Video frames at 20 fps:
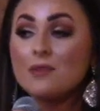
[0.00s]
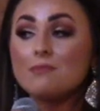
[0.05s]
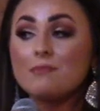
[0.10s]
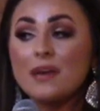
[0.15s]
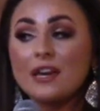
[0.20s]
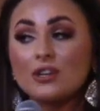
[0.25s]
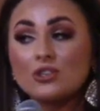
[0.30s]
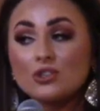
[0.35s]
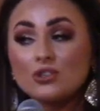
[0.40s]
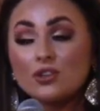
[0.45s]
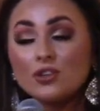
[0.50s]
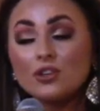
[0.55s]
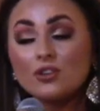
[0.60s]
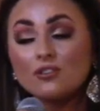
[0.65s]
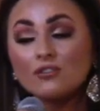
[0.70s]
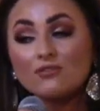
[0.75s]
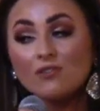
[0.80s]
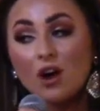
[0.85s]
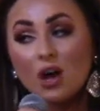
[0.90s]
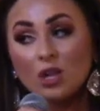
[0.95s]
make sure that
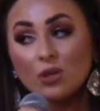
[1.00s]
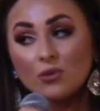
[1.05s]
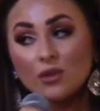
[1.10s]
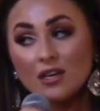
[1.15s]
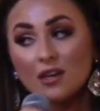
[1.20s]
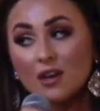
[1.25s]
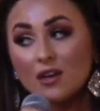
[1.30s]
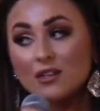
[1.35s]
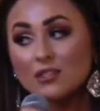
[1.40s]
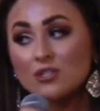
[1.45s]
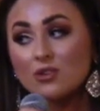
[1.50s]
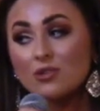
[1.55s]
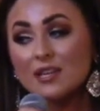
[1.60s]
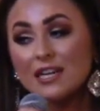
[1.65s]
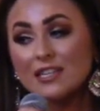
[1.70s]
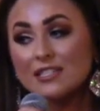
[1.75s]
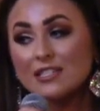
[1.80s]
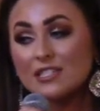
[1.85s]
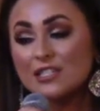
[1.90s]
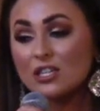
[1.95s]
you're following us on
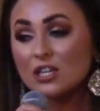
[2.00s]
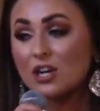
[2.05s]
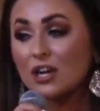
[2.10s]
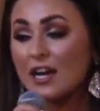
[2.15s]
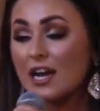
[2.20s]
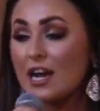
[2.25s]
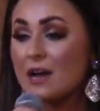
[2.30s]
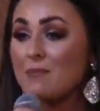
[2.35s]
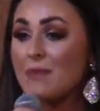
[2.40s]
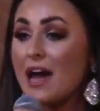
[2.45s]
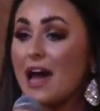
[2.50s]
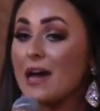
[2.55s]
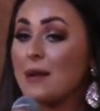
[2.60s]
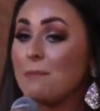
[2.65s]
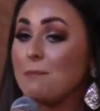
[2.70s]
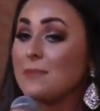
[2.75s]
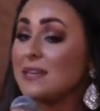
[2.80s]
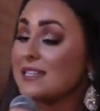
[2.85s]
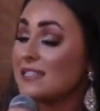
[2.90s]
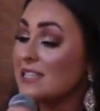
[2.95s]
Instagram
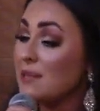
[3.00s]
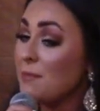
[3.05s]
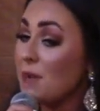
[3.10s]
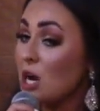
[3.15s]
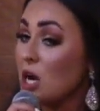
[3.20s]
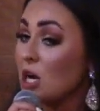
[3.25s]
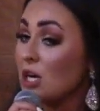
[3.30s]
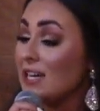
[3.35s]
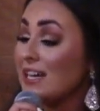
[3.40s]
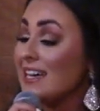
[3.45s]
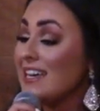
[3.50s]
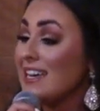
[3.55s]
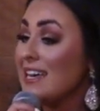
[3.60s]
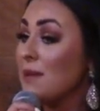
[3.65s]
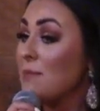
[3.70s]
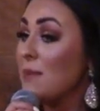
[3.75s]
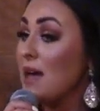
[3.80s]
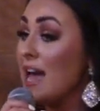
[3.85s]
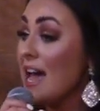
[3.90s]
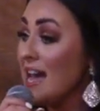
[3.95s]
at Miss America
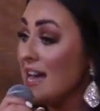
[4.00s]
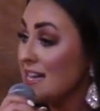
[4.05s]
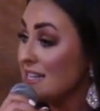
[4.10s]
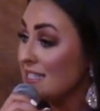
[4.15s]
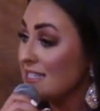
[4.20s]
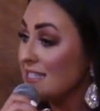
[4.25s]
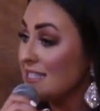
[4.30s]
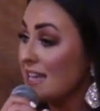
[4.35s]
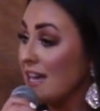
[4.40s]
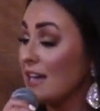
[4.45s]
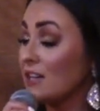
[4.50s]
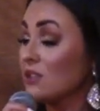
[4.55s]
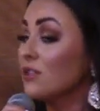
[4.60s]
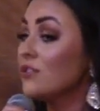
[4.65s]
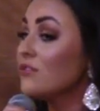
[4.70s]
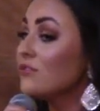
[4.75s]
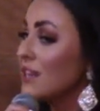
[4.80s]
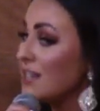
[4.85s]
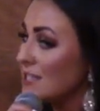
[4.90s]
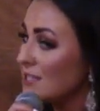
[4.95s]
MS and
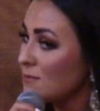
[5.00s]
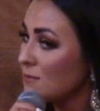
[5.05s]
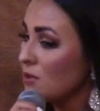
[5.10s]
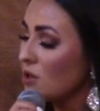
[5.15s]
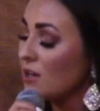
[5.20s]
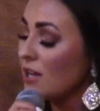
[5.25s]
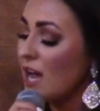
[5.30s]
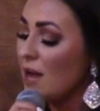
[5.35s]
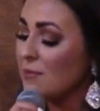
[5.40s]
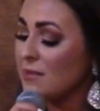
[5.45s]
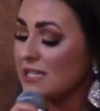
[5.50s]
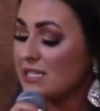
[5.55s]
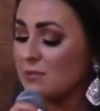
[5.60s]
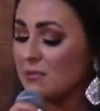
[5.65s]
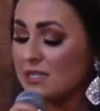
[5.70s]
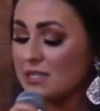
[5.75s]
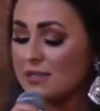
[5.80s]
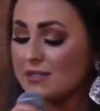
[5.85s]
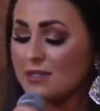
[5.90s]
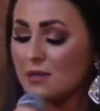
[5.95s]
on Facebook at Miss
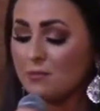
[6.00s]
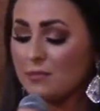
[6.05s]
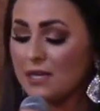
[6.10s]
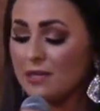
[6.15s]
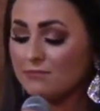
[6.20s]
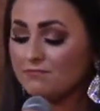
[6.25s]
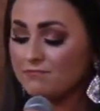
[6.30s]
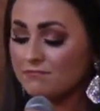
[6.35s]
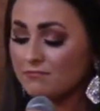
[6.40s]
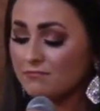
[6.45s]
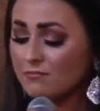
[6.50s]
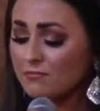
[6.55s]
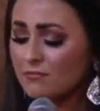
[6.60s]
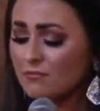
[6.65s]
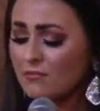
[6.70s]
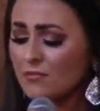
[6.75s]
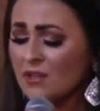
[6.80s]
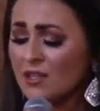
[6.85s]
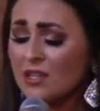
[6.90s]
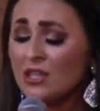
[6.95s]
Mississippi.
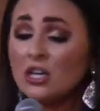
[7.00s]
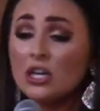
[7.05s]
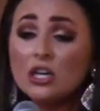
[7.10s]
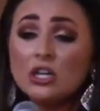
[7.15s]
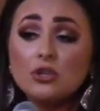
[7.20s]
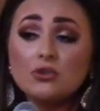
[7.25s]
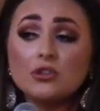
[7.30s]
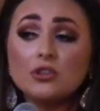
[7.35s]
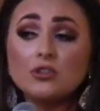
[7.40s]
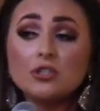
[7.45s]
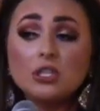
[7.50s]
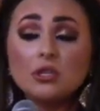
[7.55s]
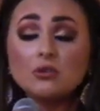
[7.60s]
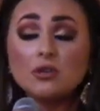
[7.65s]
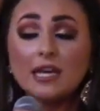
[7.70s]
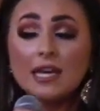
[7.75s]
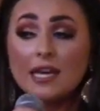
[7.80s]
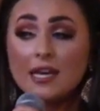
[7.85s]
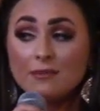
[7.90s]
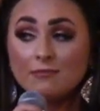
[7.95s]
You can
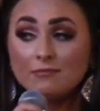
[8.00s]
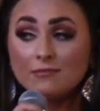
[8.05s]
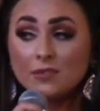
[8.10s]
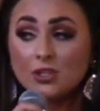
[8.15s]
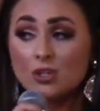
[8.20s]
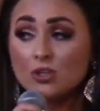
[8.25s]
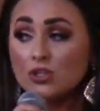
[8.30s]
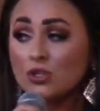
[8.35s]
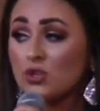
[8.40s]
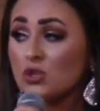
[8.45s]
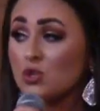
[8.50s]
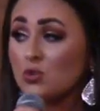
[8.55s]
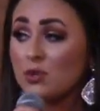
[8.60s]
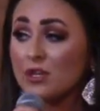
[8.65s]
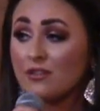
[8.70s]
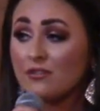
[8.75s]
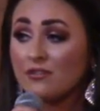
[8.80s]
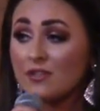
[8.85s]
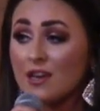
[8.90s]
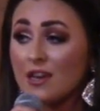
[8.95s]
tune in on June
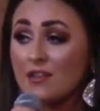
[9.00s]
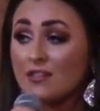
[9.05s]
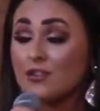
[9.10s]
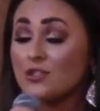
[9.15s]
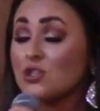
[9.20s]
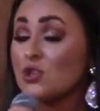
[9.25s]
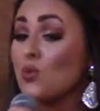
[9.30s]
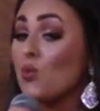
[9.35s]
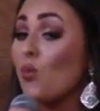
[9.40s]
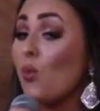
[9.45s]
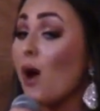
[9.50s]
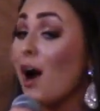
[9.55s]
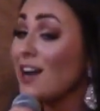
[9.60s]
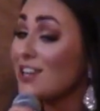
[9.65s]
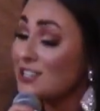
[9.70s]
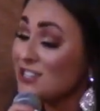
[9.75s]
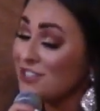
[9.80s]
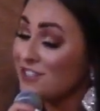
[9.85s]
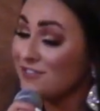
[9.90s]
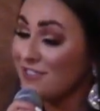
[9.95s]
25th to
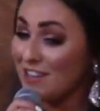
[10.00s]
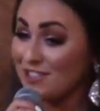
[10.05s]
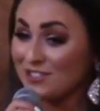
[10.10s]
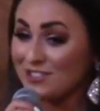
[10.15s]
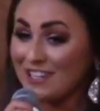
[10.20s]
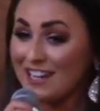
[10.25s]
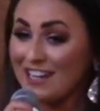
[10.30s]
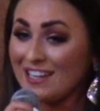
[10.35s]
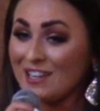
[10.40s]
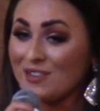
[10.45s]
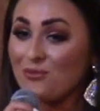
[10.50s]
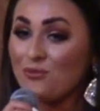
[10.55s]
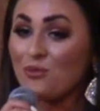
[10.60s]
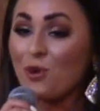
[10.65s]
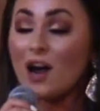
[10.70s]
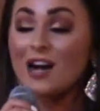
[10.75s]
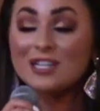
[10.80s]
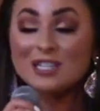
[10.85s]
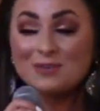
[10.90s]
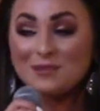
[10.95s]
watch the final night and
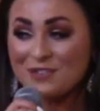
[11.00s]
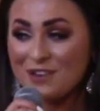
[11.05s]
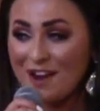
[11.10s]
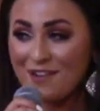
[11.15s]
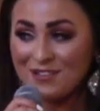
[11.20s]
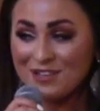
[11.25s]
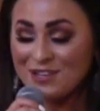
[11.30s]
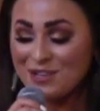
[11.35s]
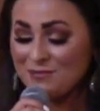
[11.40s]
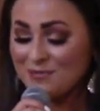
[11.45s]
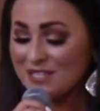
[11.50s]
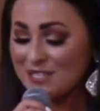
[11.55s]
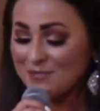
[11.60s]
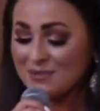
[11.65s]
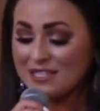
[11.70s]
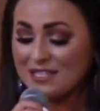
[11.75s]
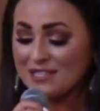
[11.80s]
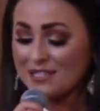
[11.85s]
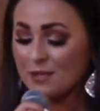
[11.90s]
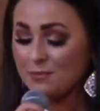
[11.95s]
watch me crown the new Miss
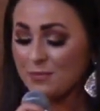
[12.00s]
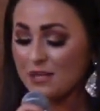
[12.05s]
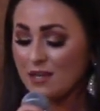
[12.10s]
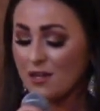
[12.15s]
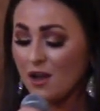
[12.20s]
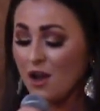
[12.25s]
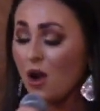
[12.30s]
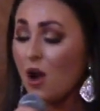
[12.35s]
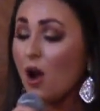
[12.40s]
Mississippi,